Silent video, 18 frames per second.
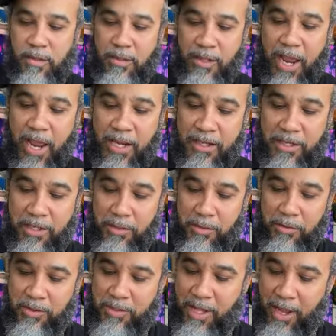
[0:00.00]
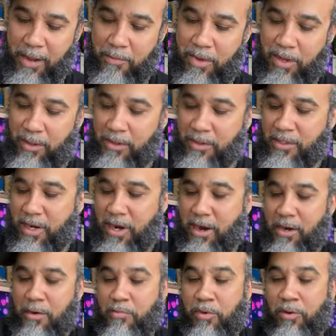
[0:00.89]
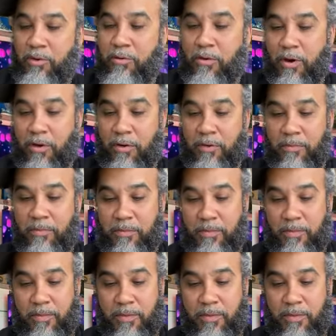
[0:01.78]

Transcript: They do say military blue on them.